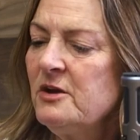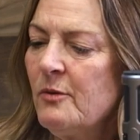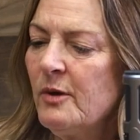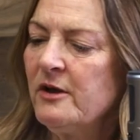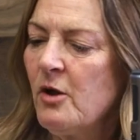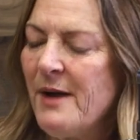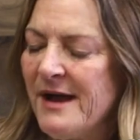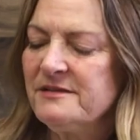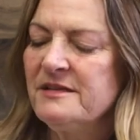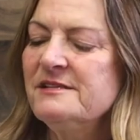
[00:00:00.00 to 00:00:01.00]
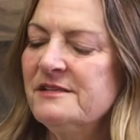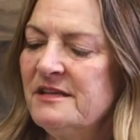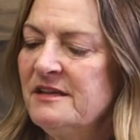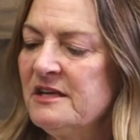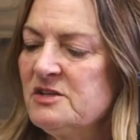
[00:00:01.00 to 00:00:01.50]
want to go back to this because I
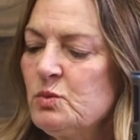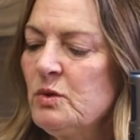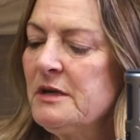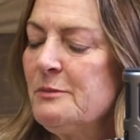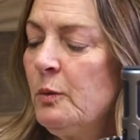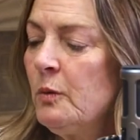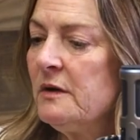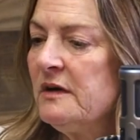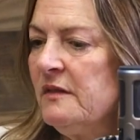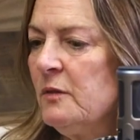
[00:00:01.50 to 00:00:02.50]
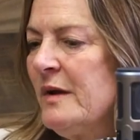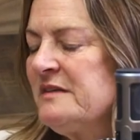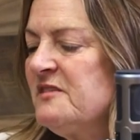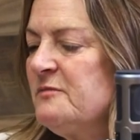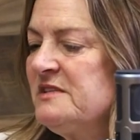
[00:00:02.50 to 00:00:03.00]
think it's really important in the
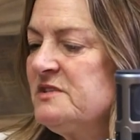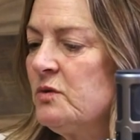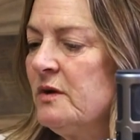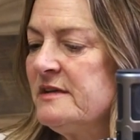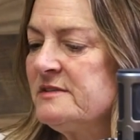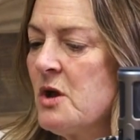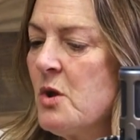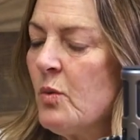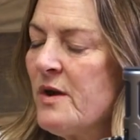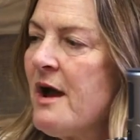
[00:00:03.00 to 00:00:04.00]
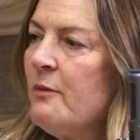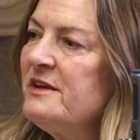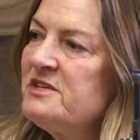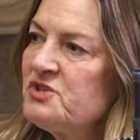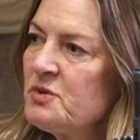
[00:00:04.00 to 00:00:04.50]
rest of my story is when I
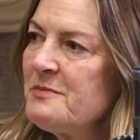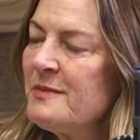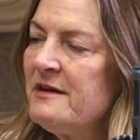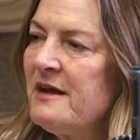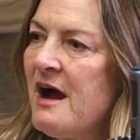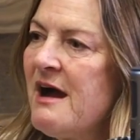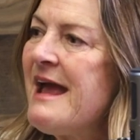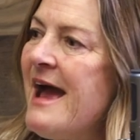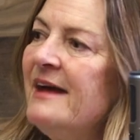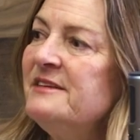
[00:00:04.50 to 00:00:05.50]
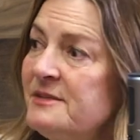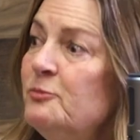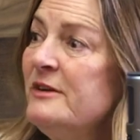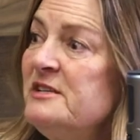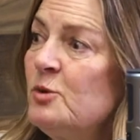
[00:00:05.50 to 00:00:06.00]
went to treatment, I had some
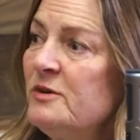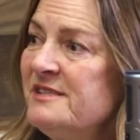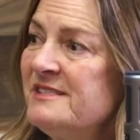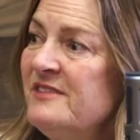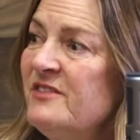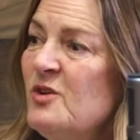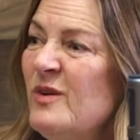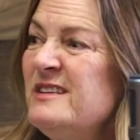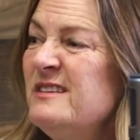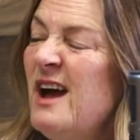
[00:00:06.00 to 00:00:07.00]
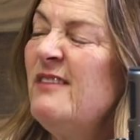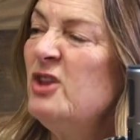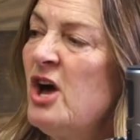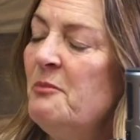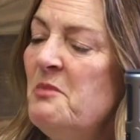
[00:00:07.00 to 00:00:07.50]
resources. Even though I didn't have a
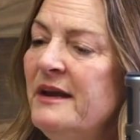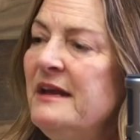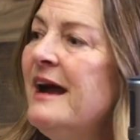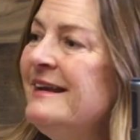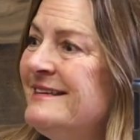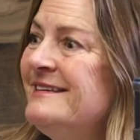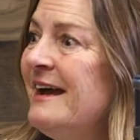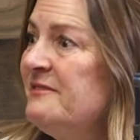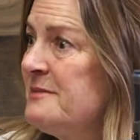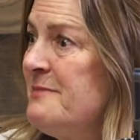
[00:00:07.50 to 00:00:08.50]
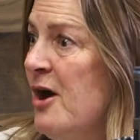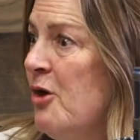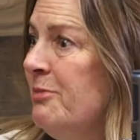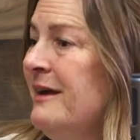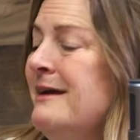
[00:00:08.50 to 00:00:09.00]
lot of money, I did have some
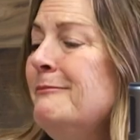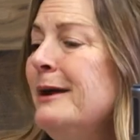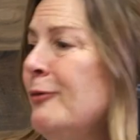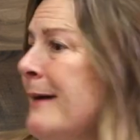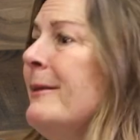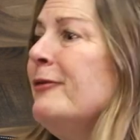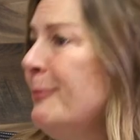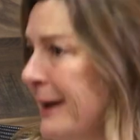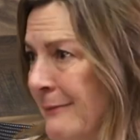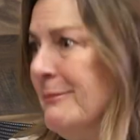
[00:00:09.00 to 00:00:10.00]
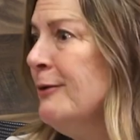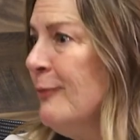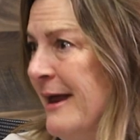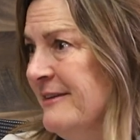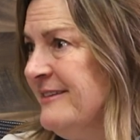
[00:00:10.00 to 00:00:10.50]
help. My grandmother paid my
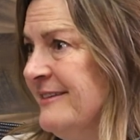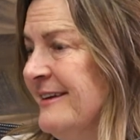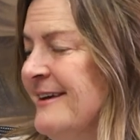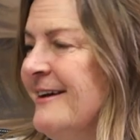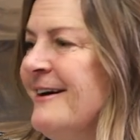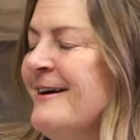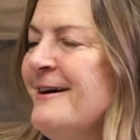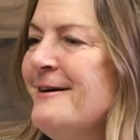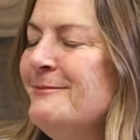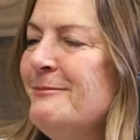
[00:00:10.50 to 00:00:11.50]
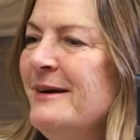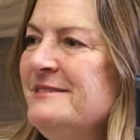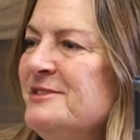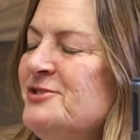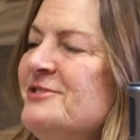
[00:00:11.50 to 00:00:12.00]
rent. My
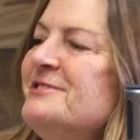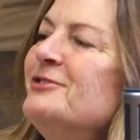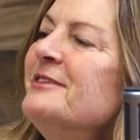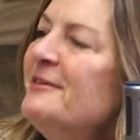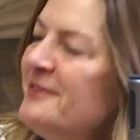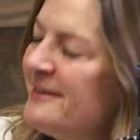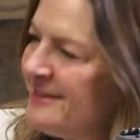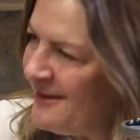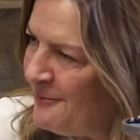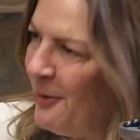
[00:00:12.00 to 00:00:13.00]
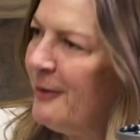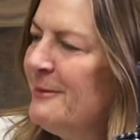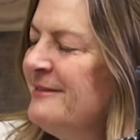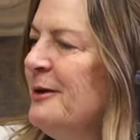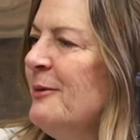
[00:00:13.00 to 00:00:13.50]
sister still lived at the
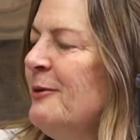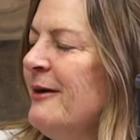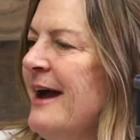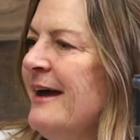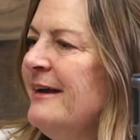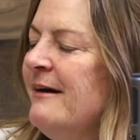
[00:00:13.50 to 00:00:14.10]
apartment that we were at.